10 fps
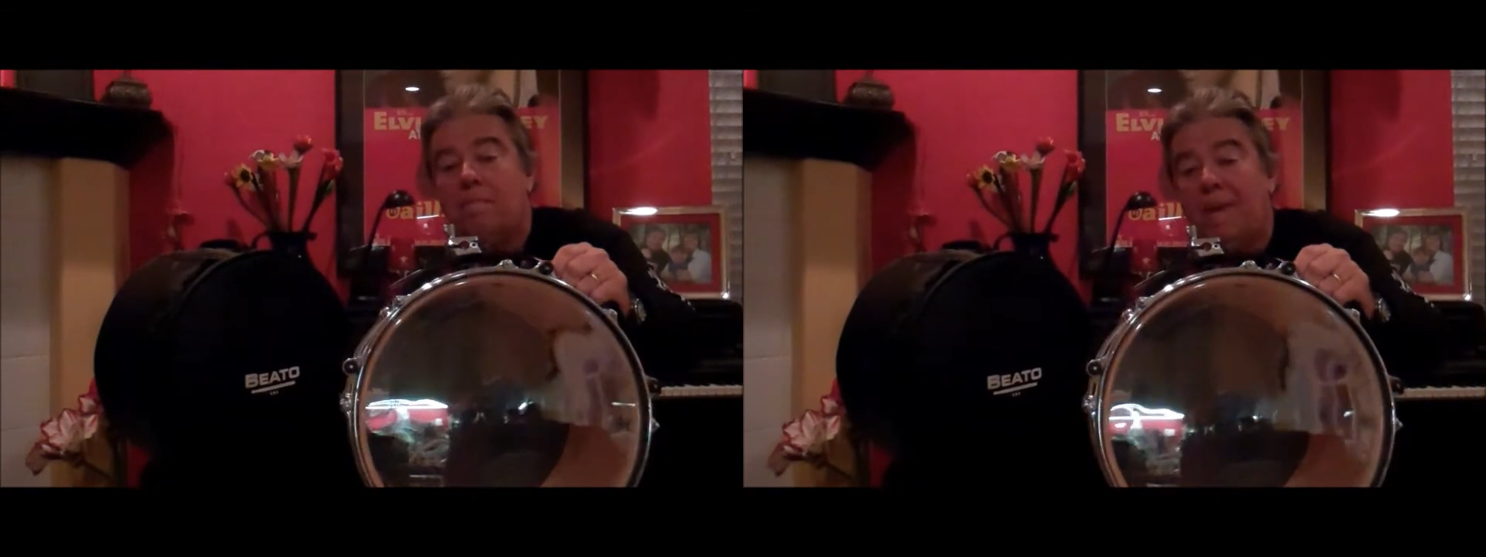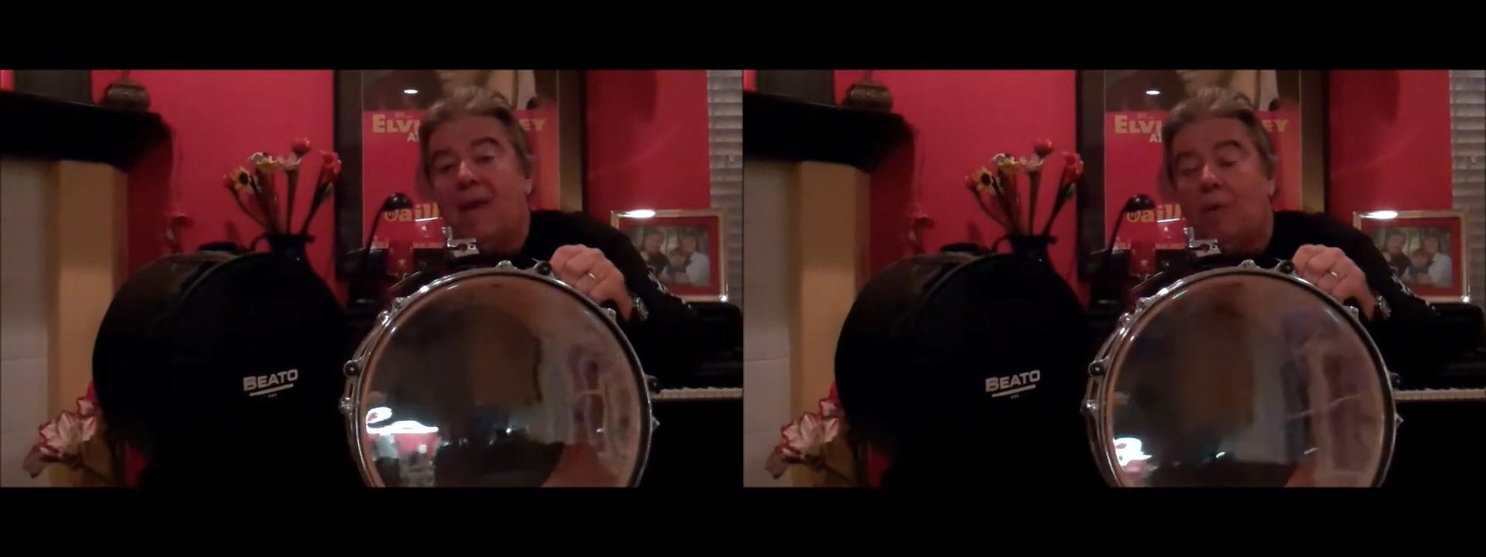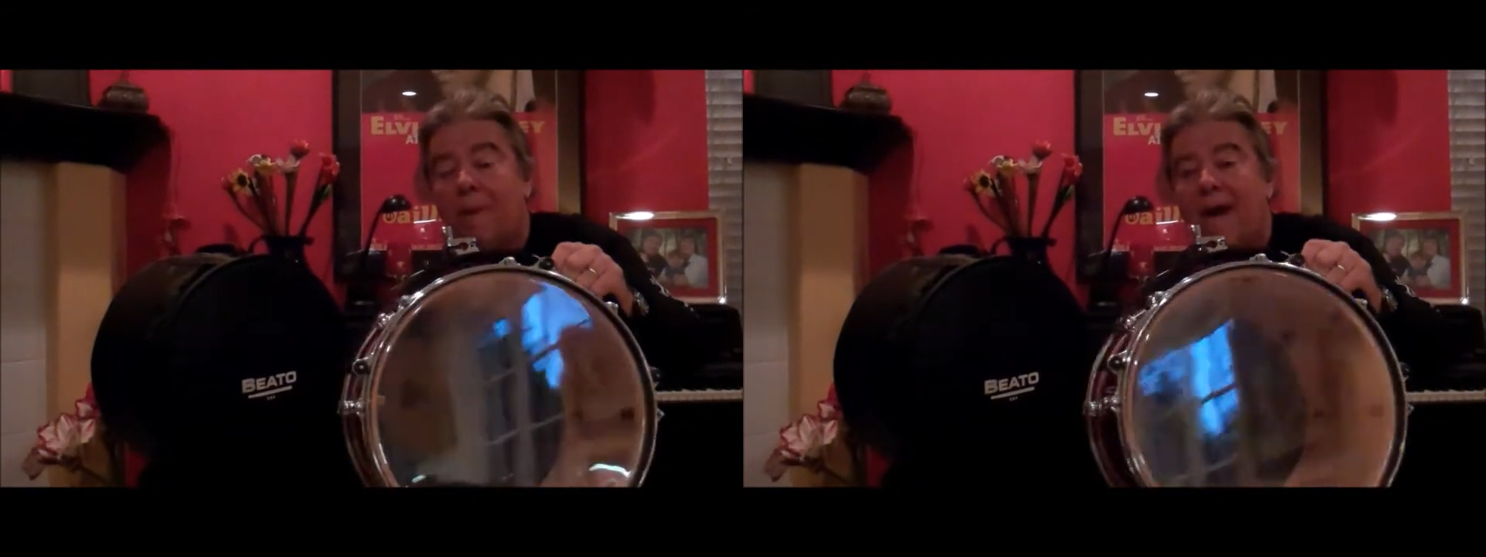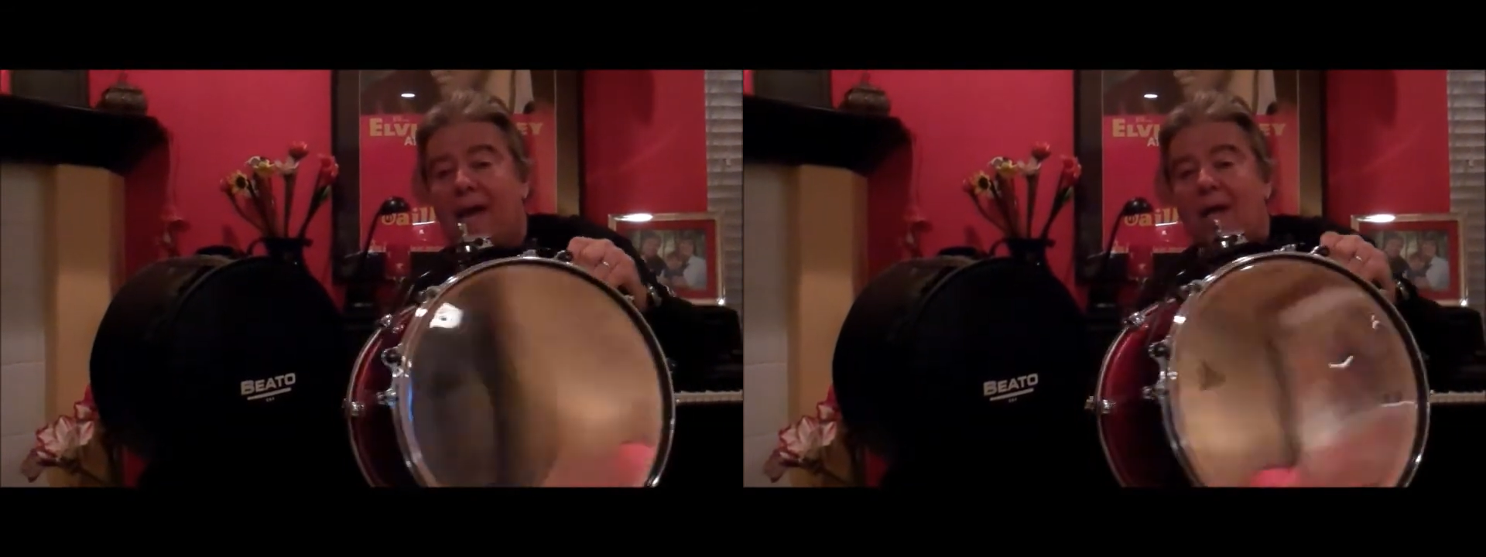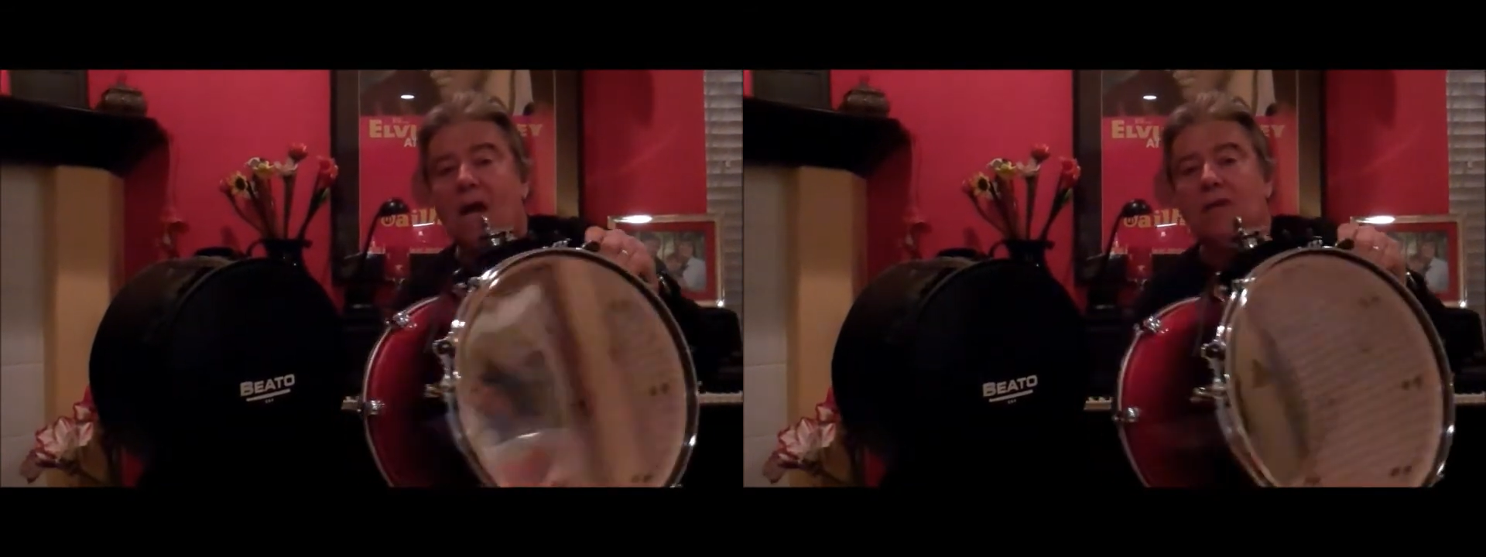Beato
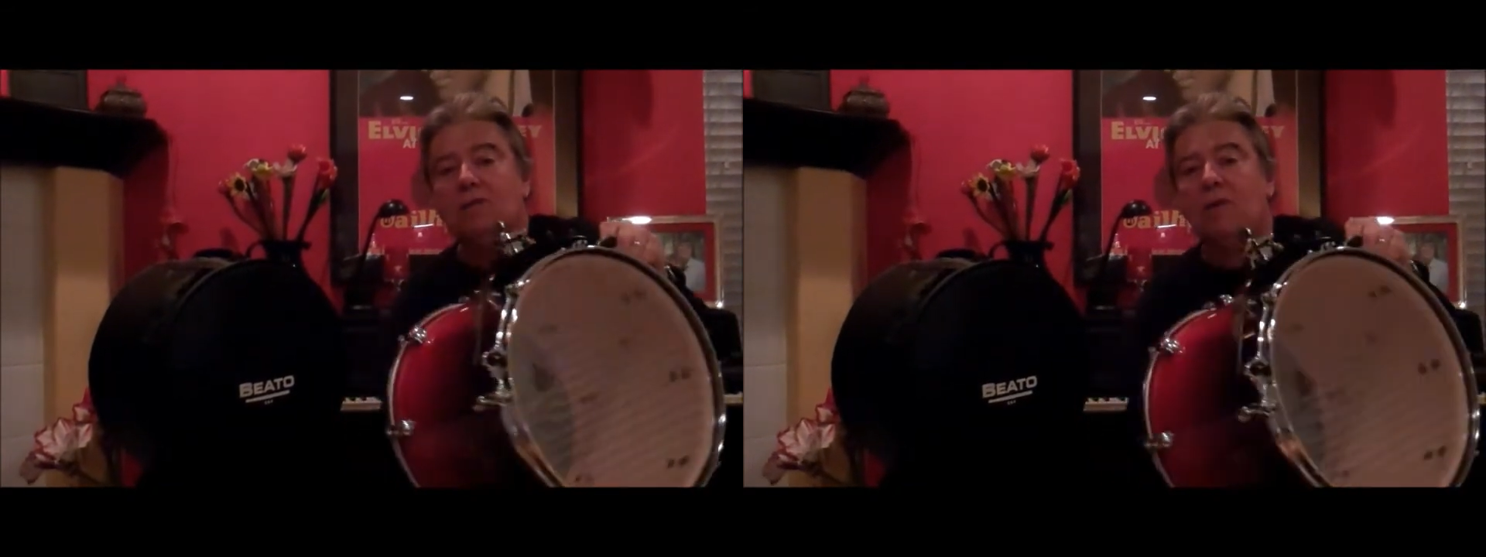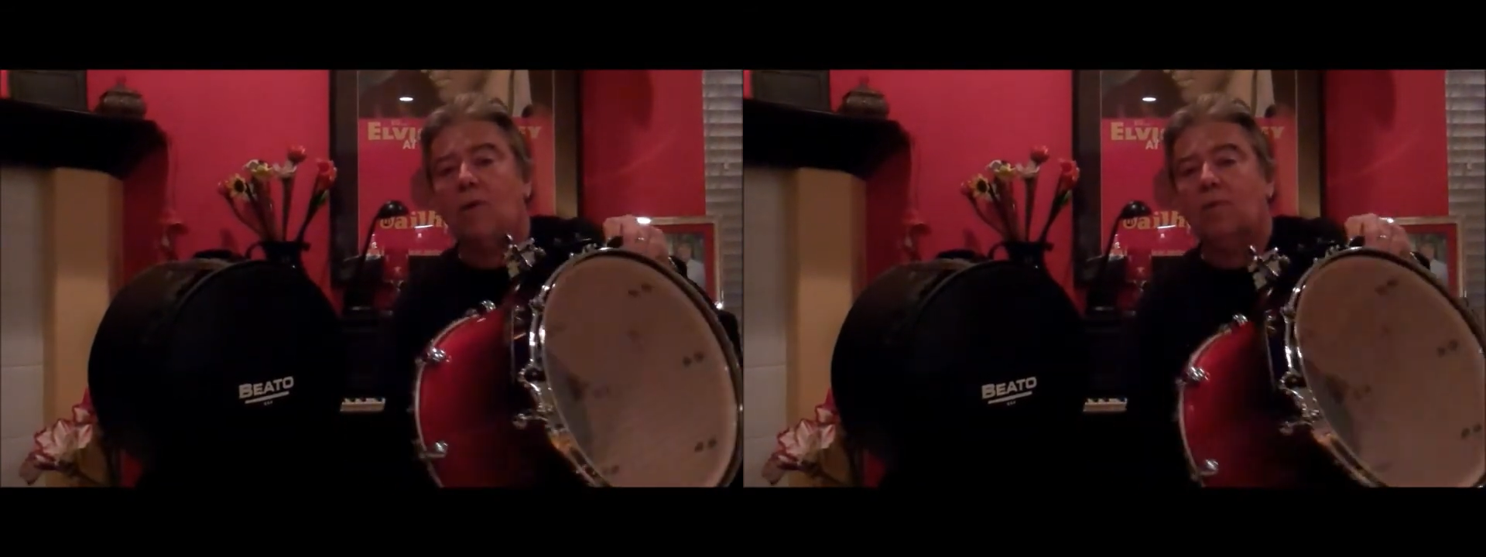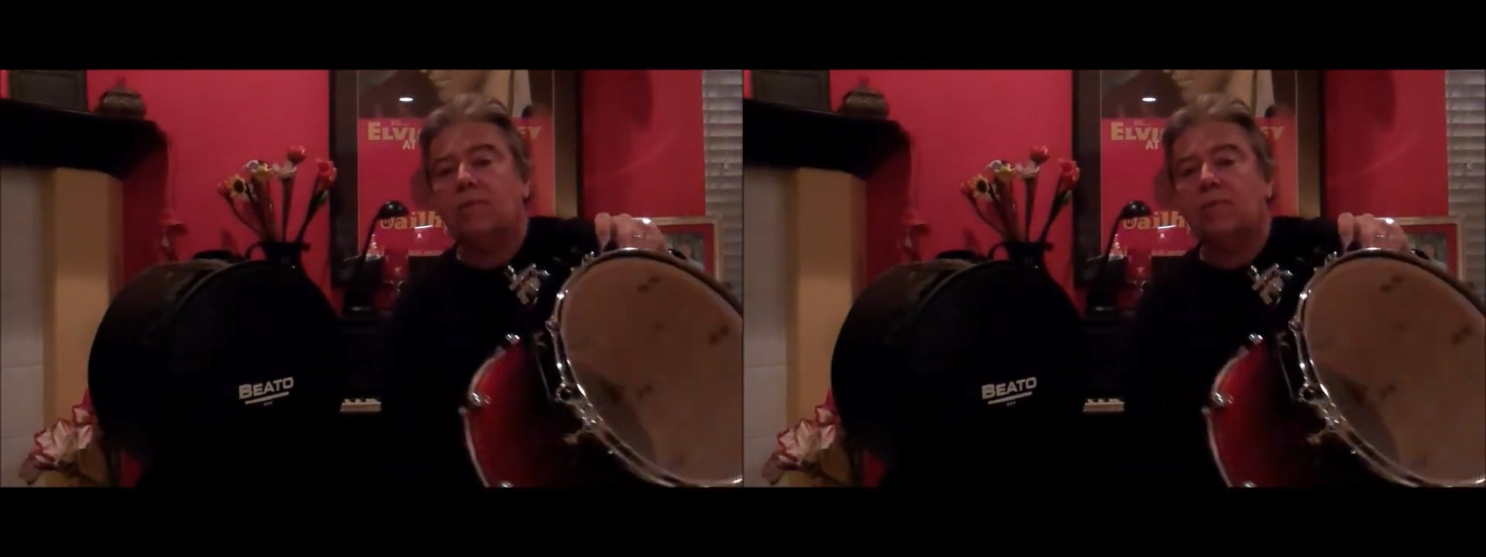bag. So